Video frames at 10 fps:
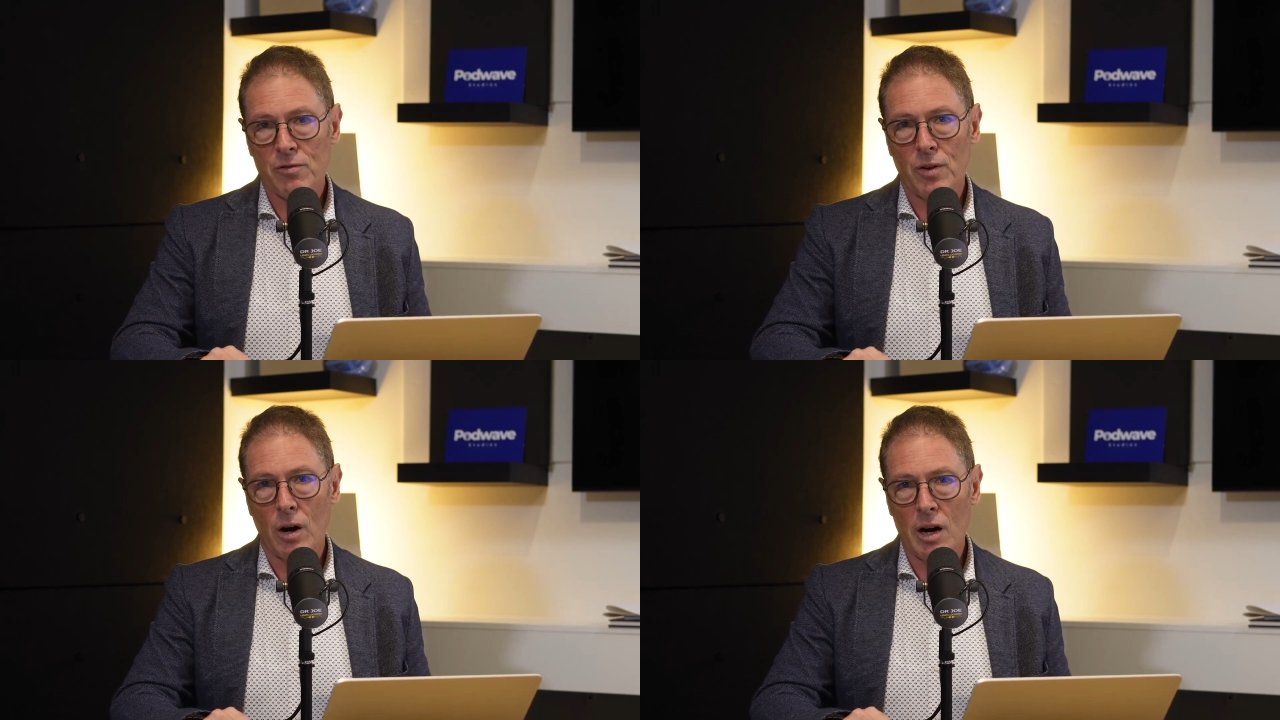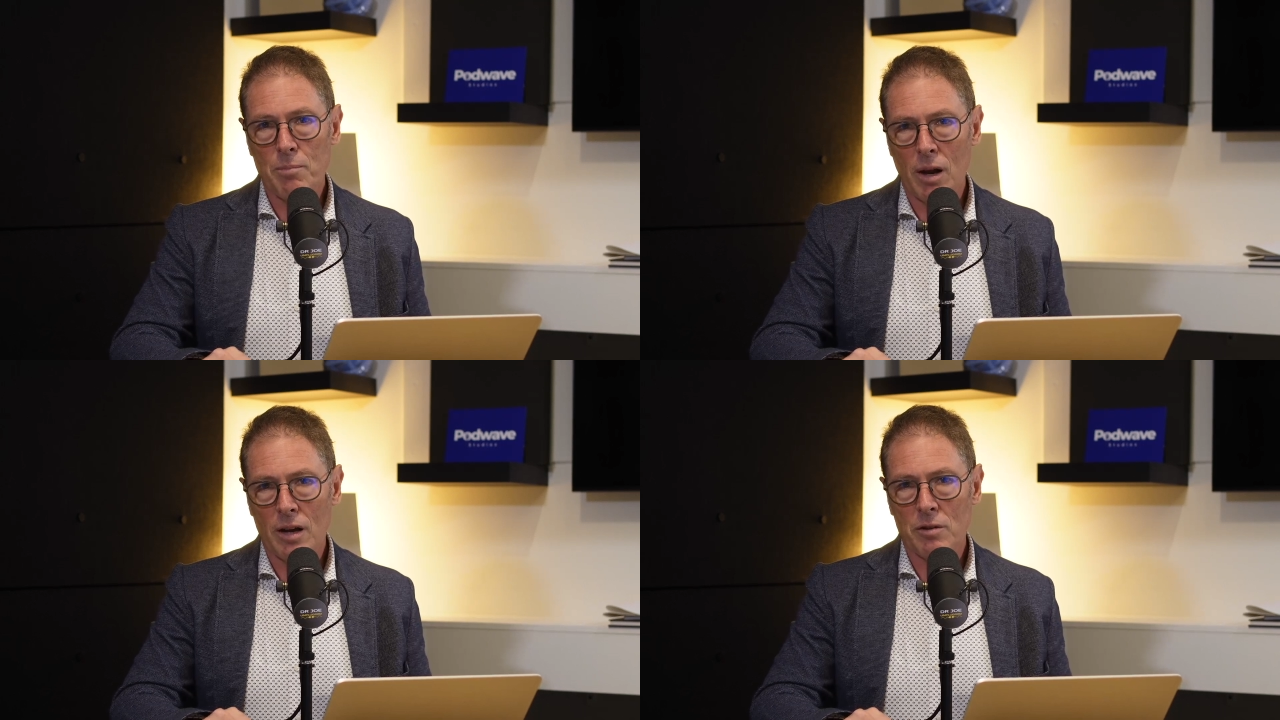for high
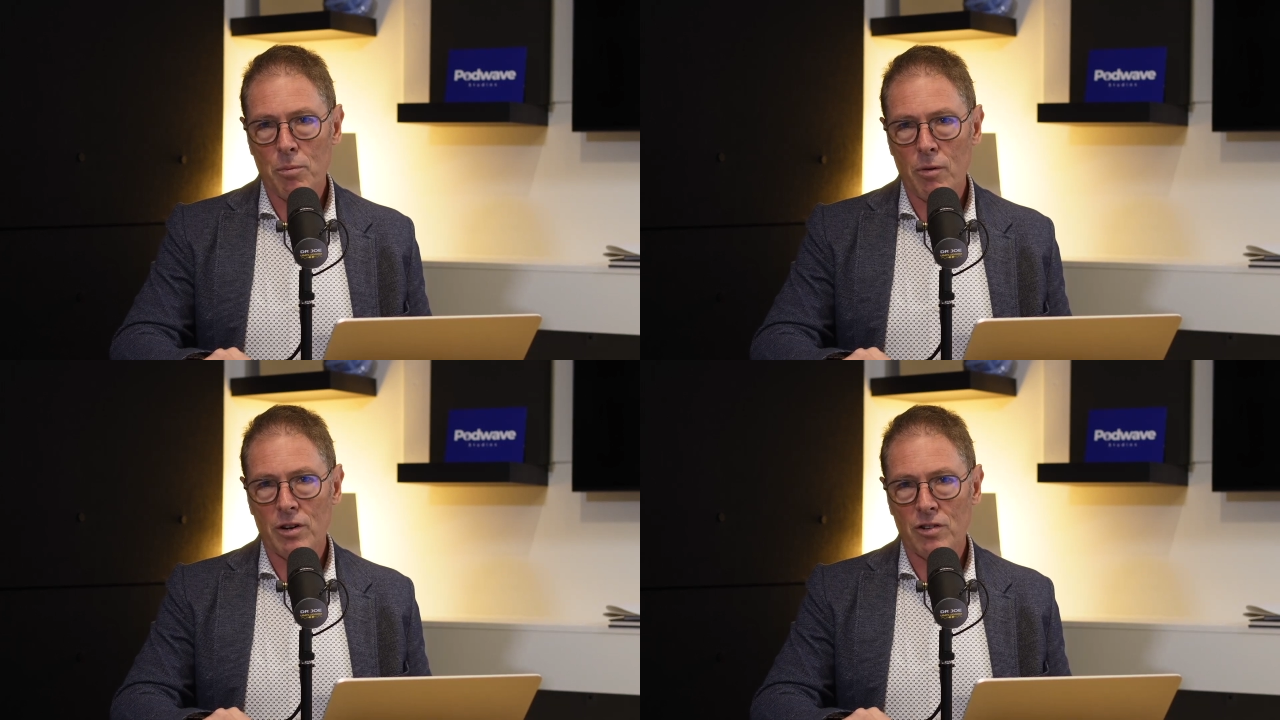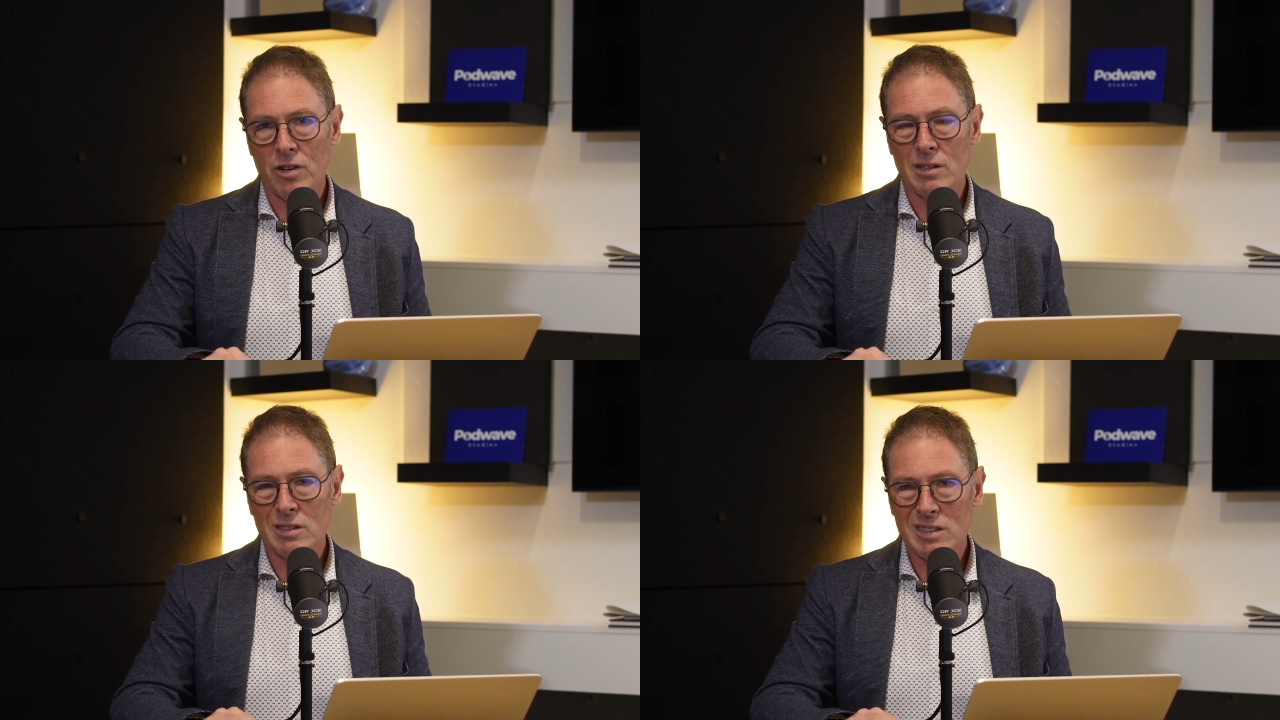blood
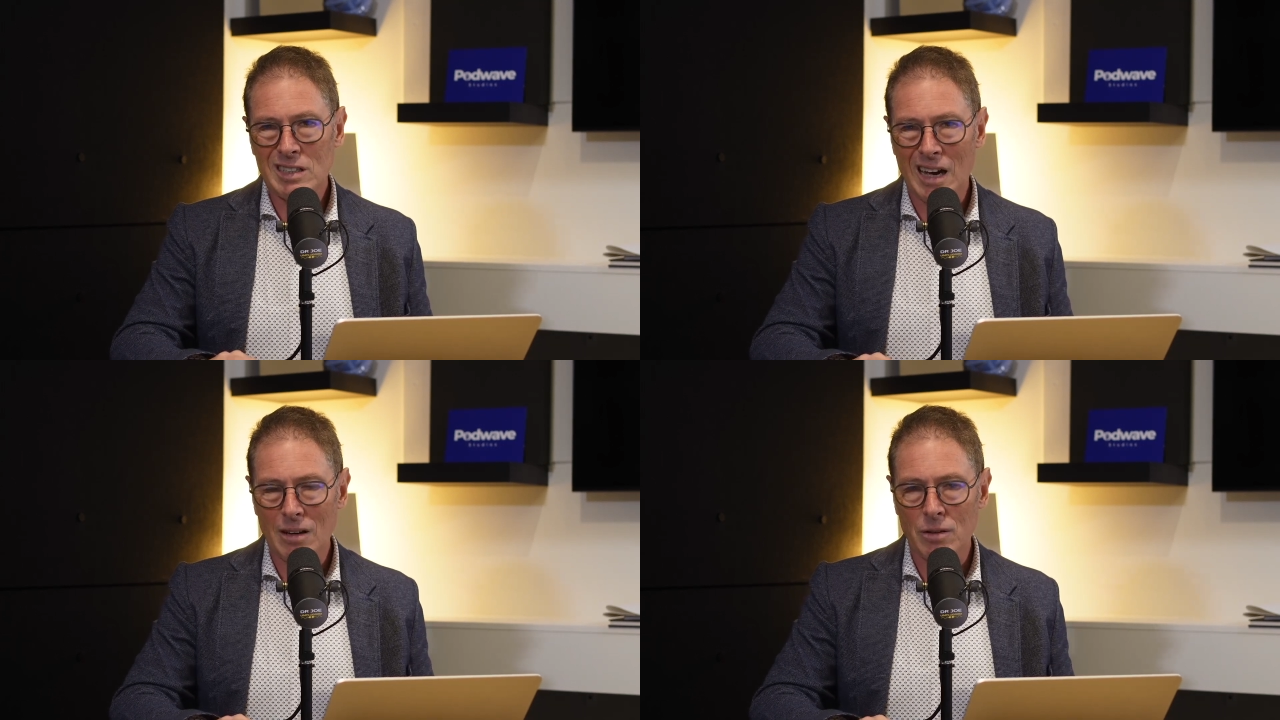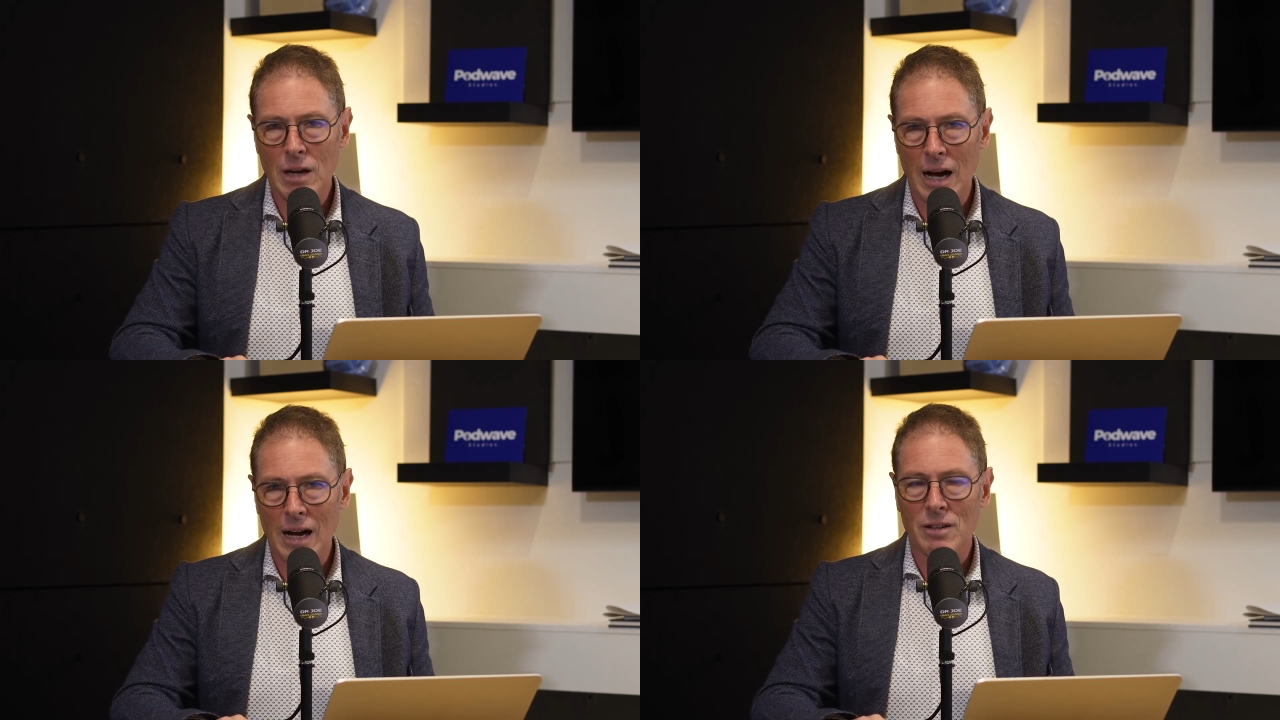pressure
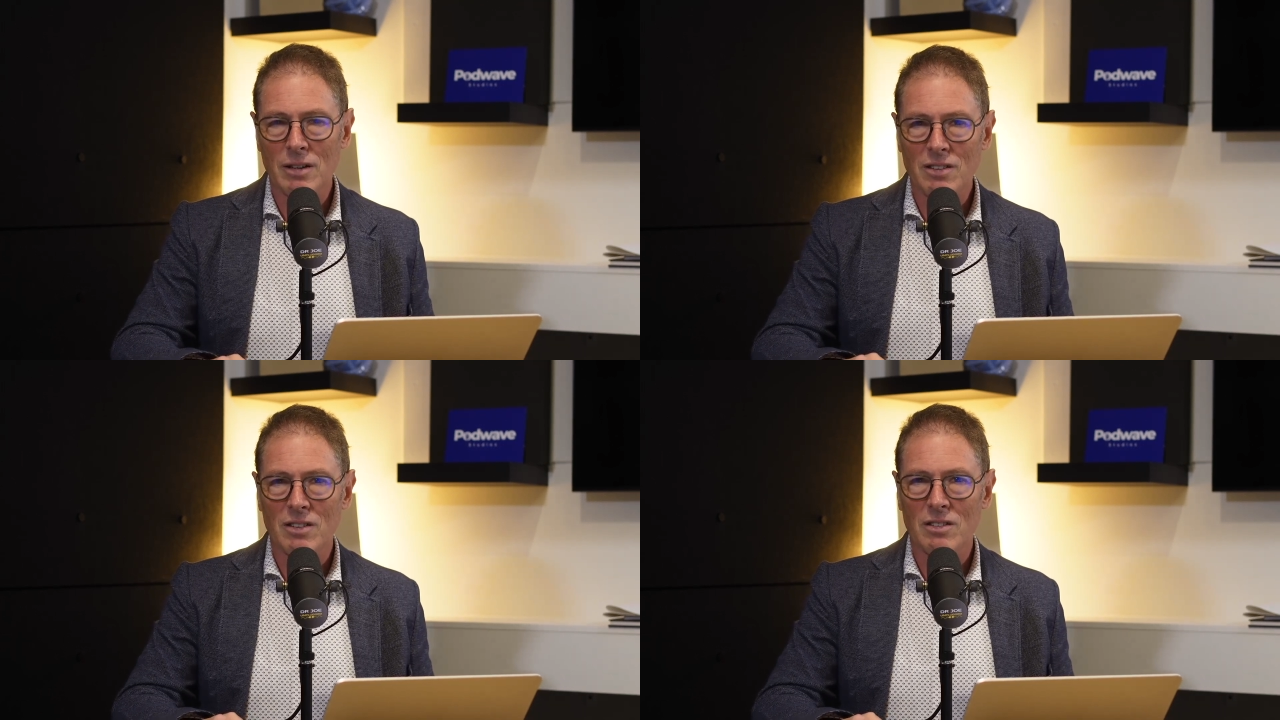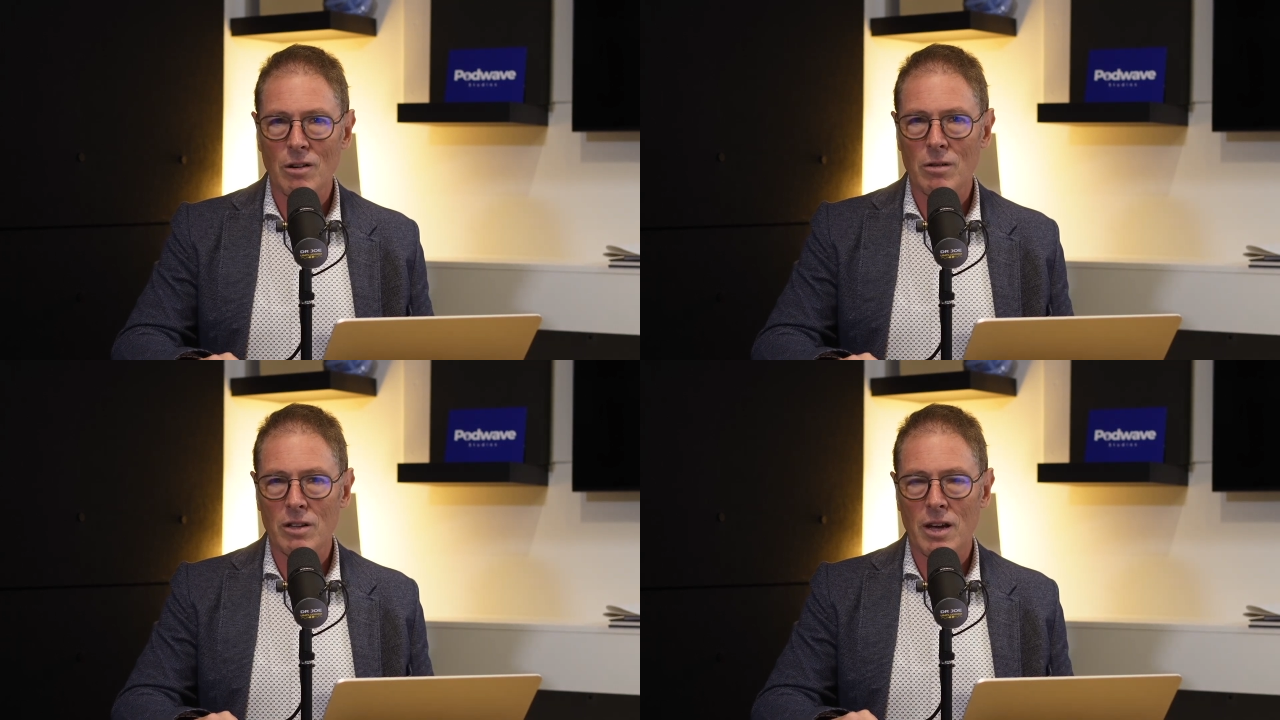aren't
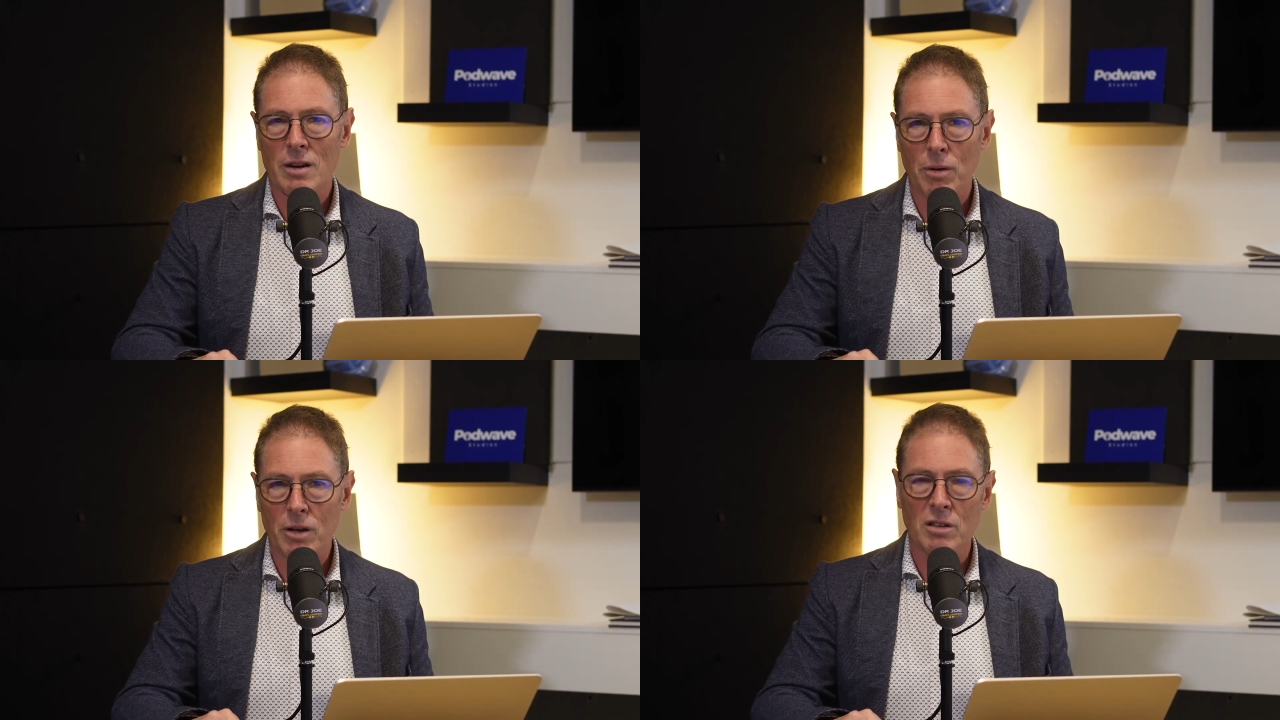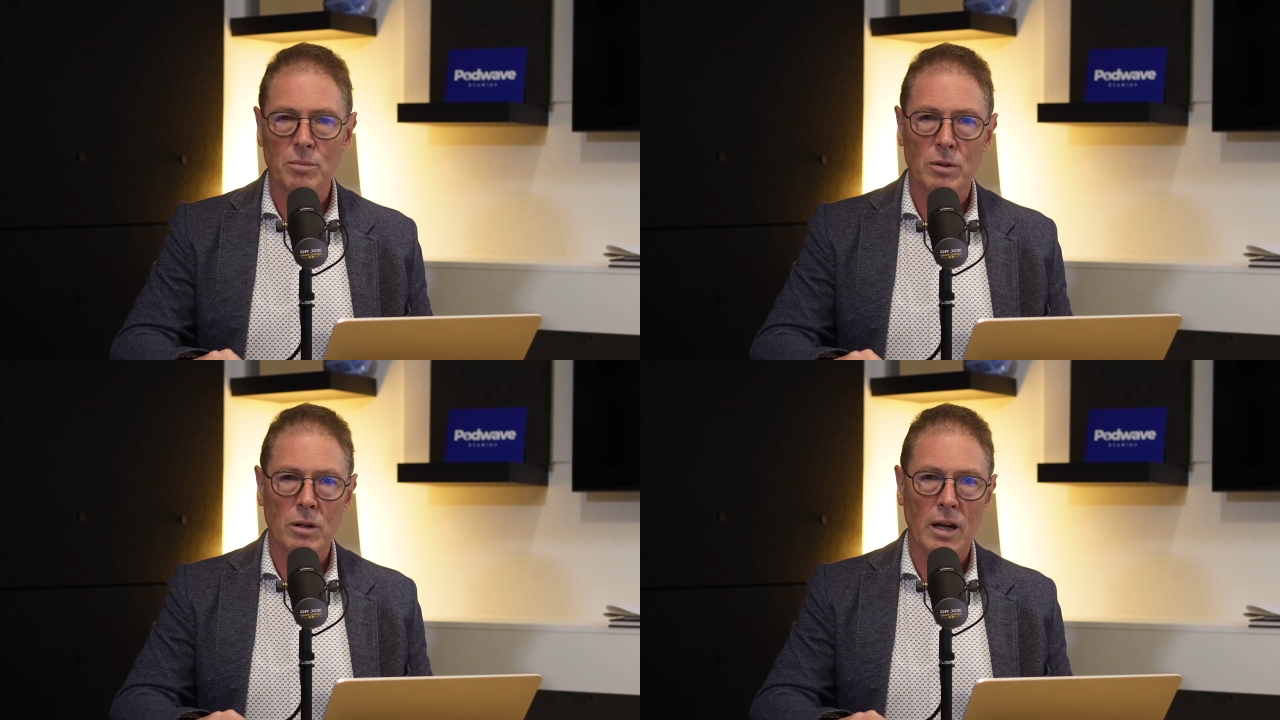necessarily that
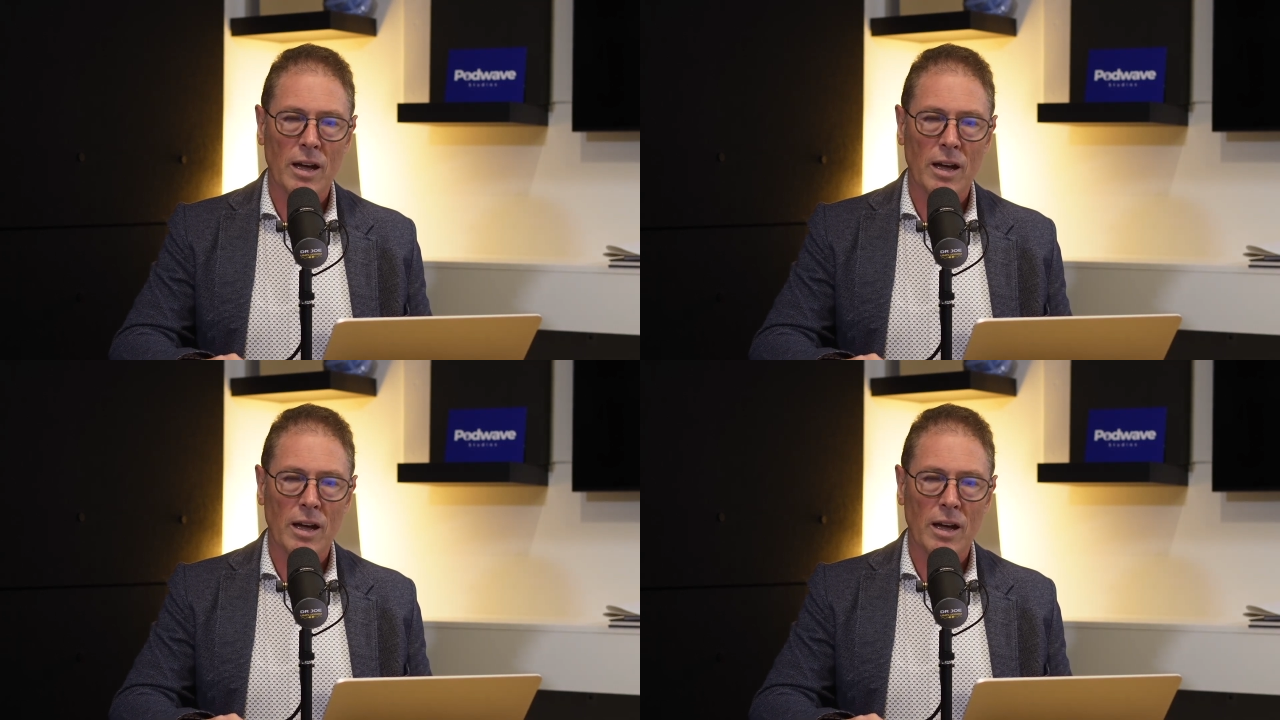applicable